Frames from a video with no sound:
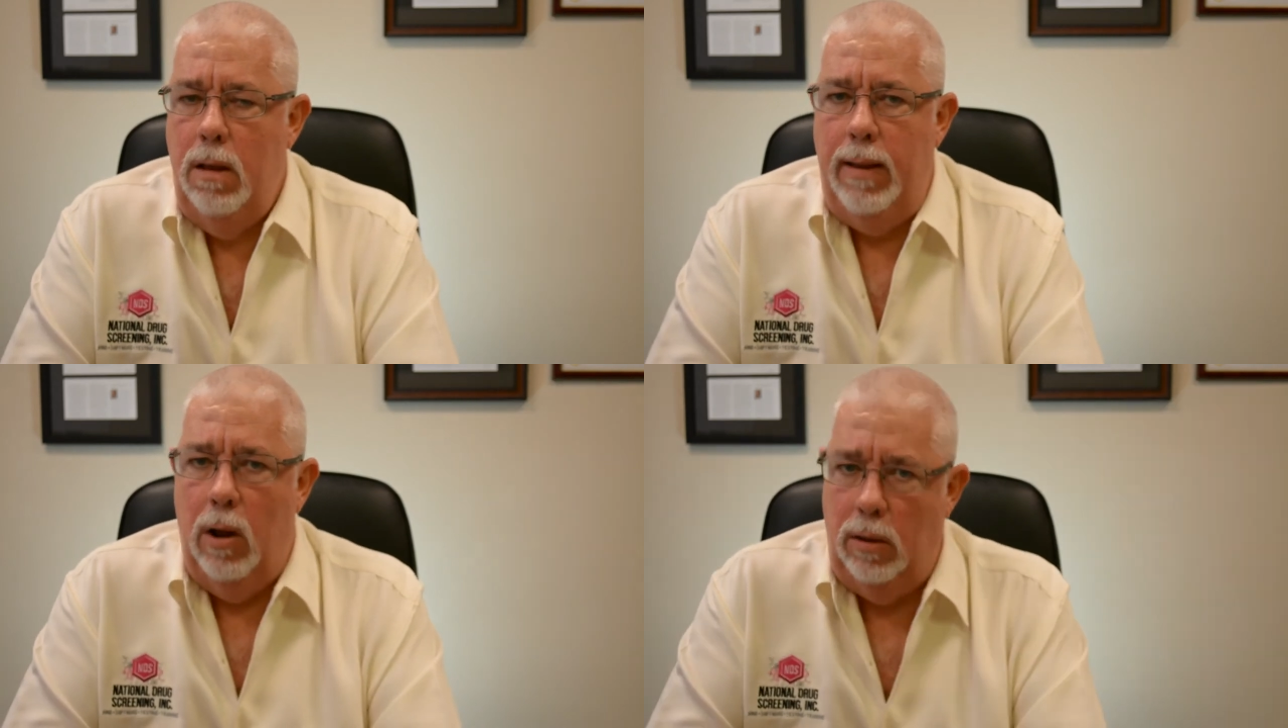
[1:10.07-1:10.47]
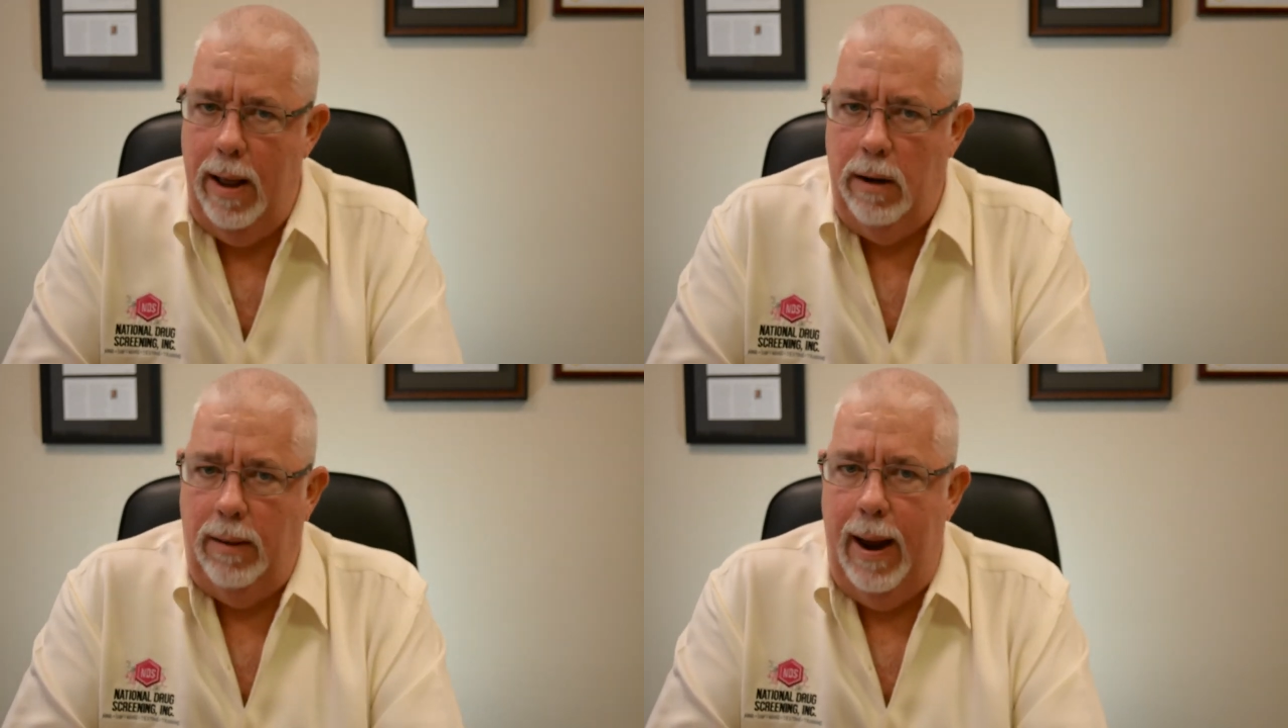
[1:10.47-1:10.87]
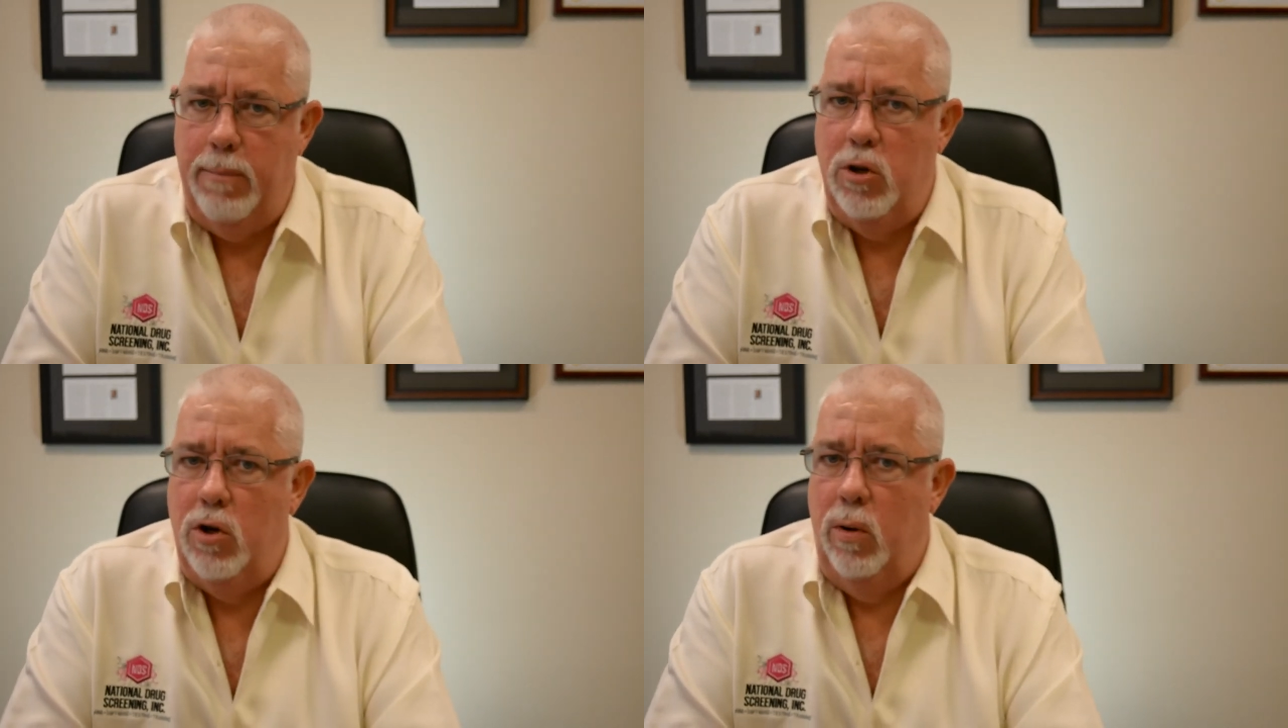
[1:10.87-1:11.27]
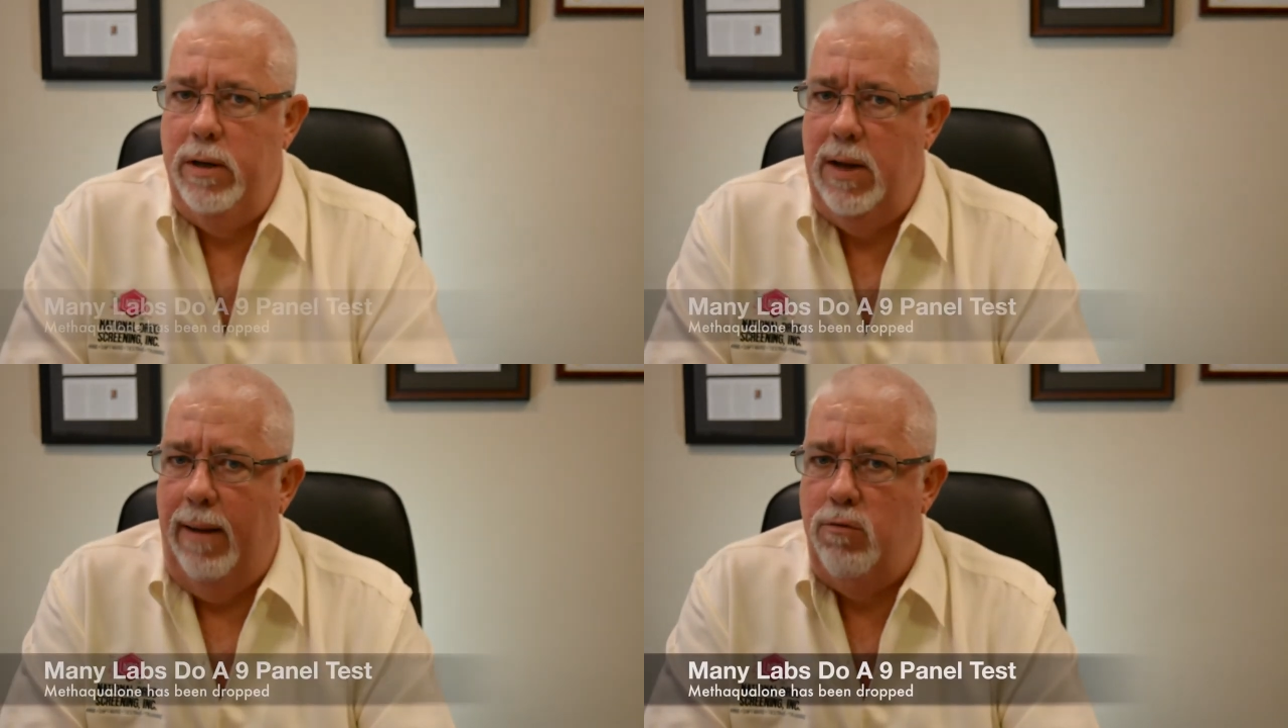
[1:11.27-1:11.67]
Now, a lot of
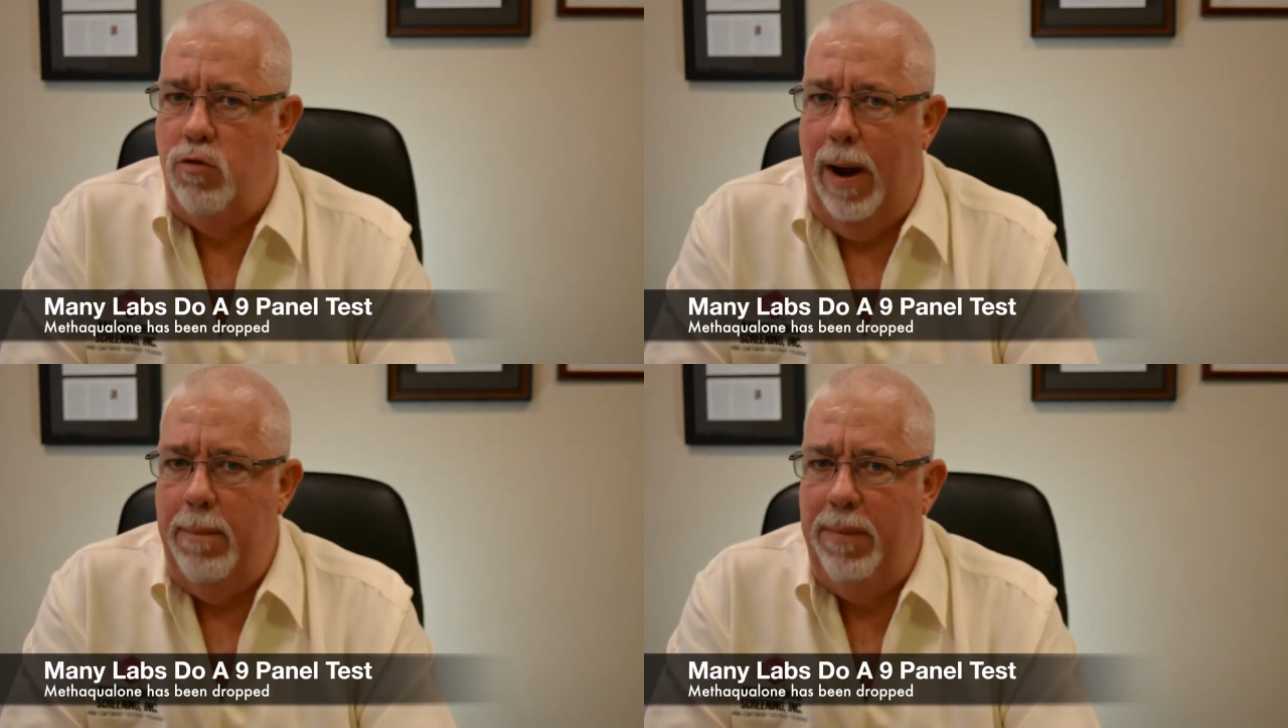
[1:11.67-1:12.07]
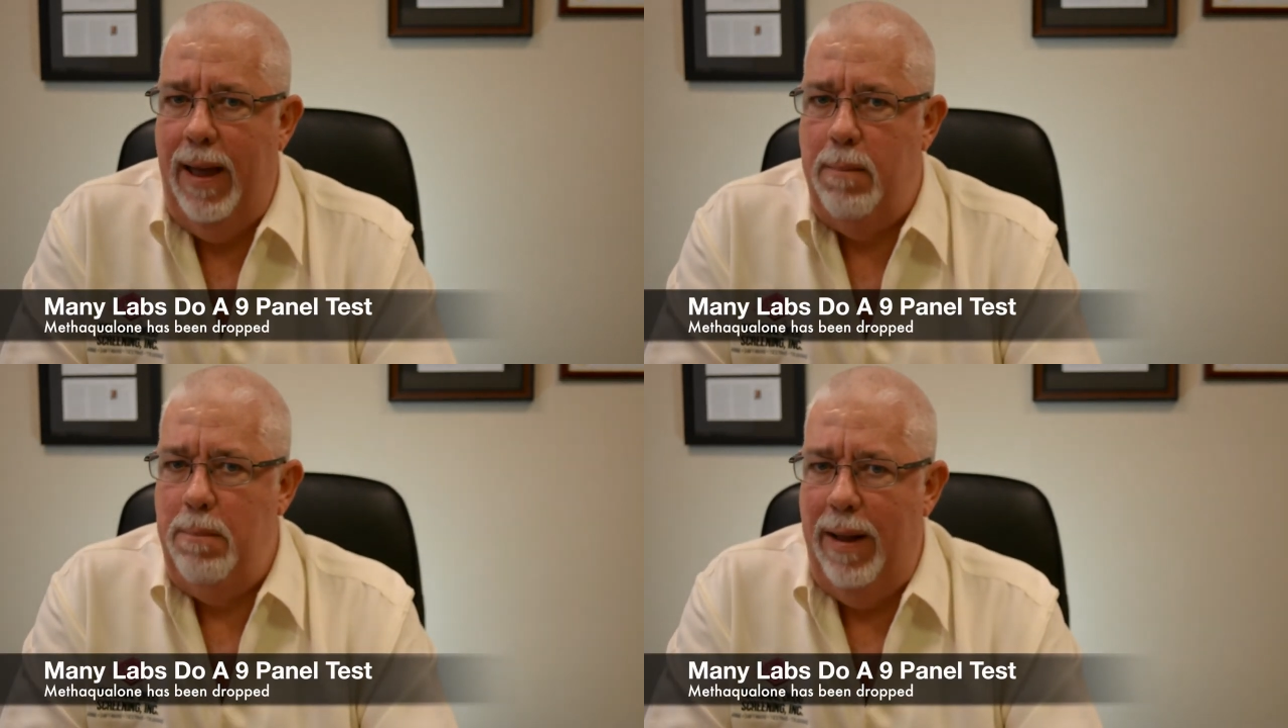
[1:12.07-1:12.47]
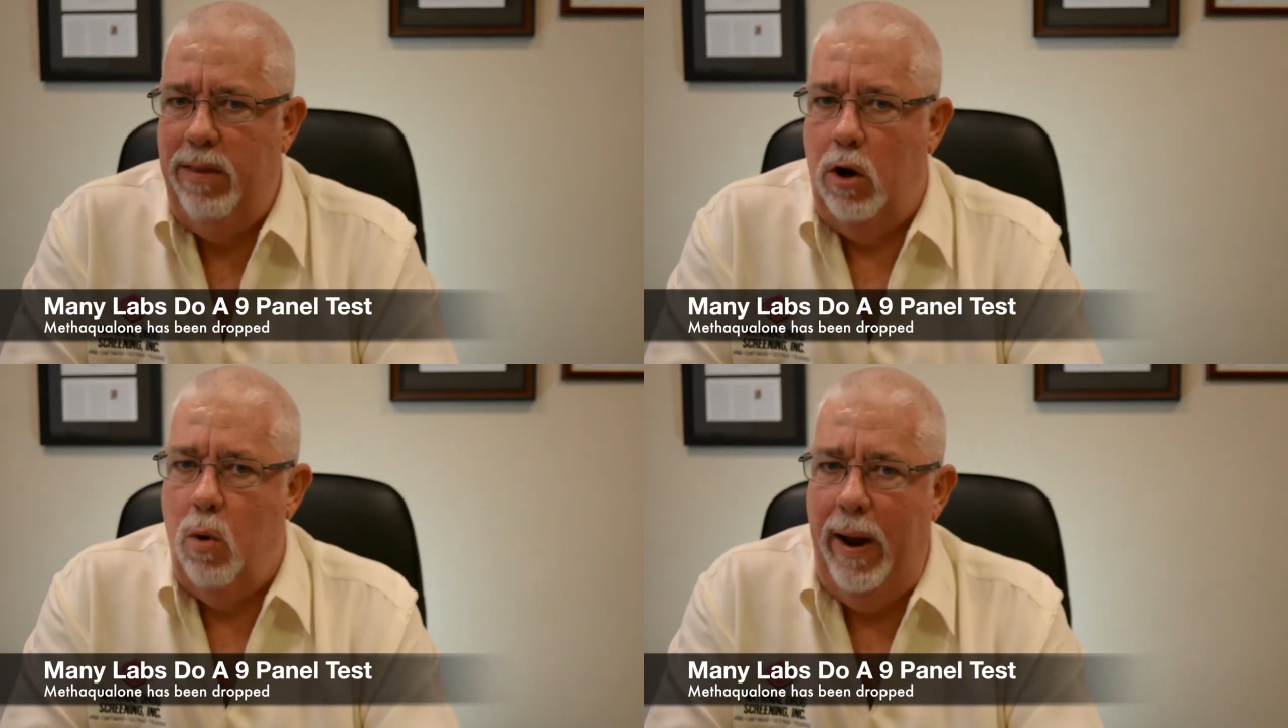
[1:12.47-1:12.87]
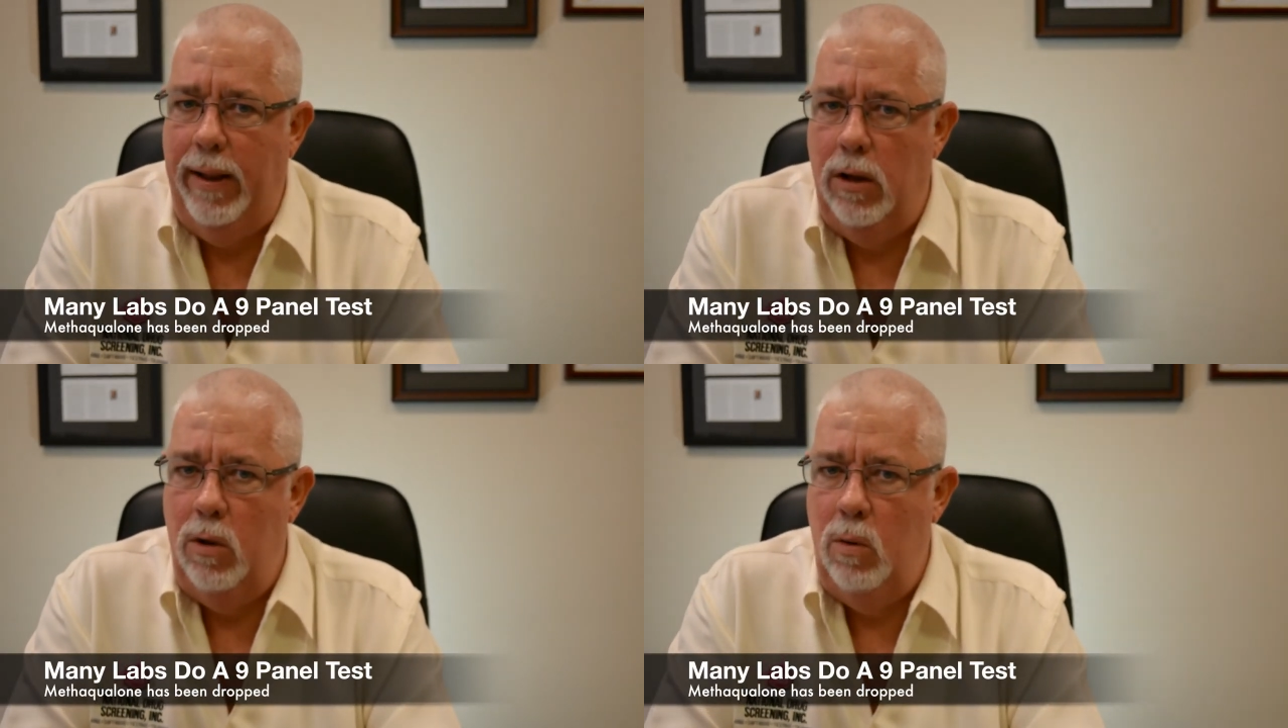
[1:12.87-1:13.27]
laboratories have dropped that
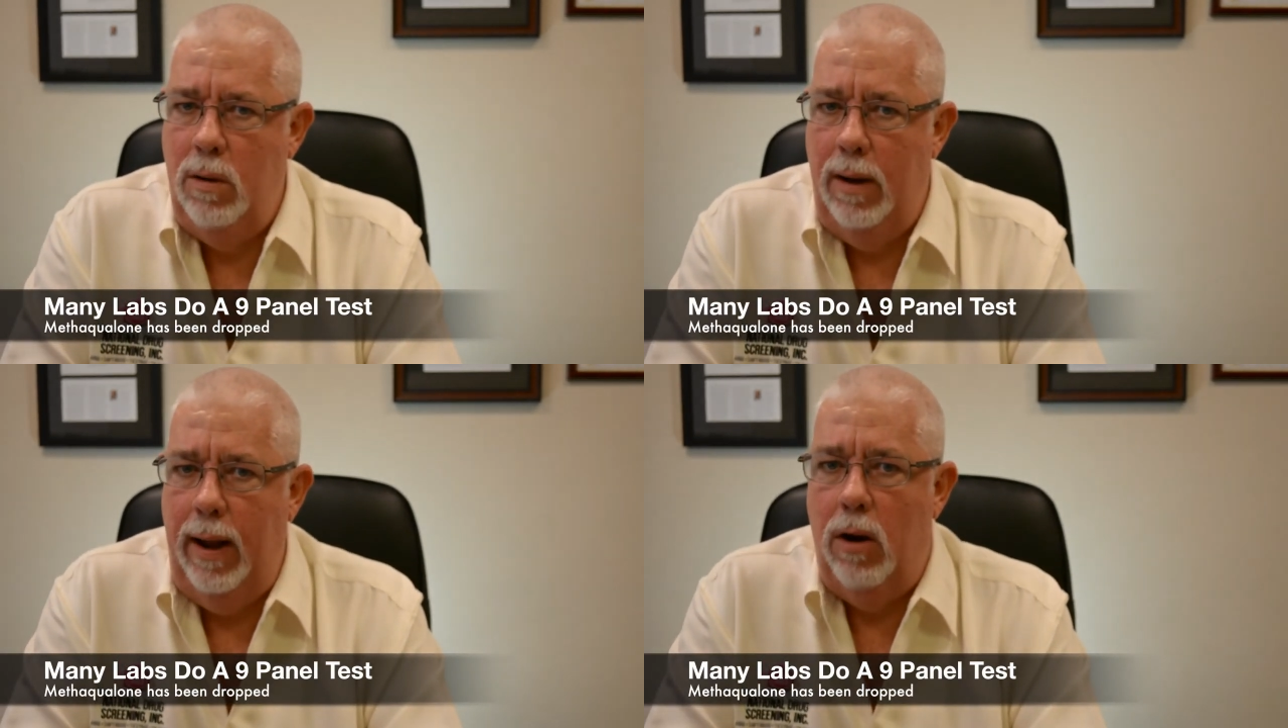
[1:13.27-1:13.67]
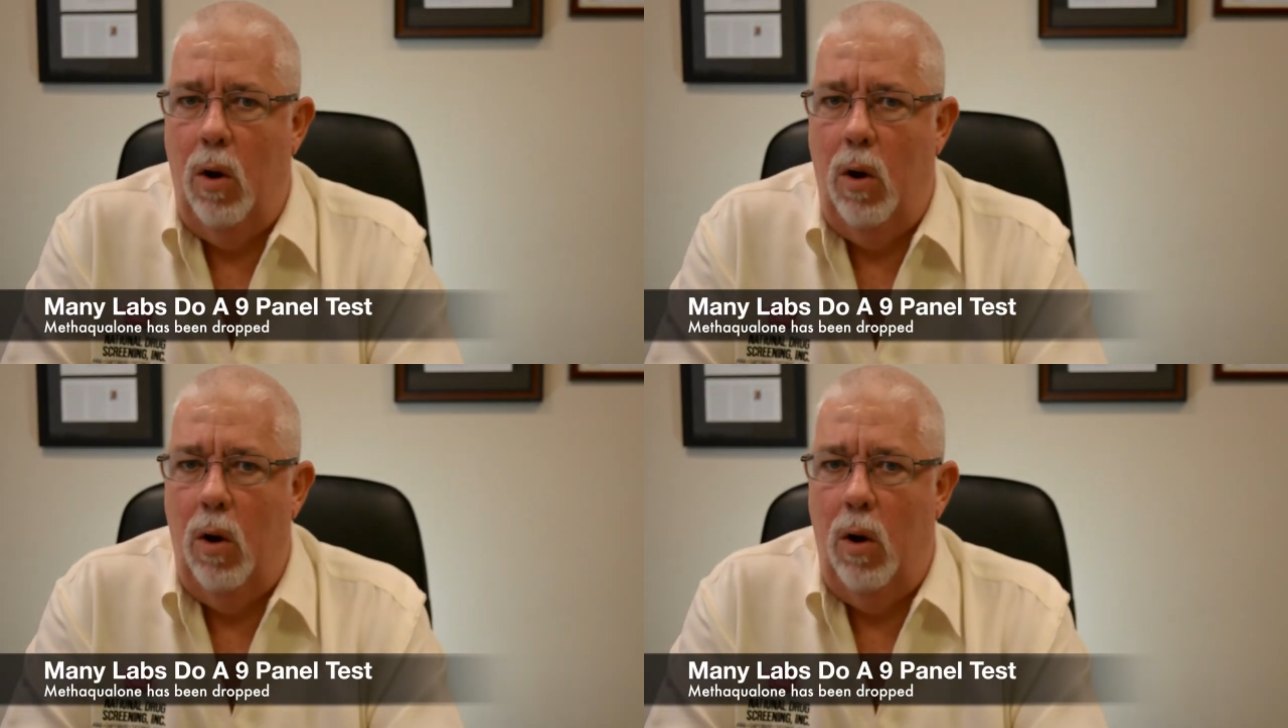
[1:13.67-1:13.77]
methaqualone and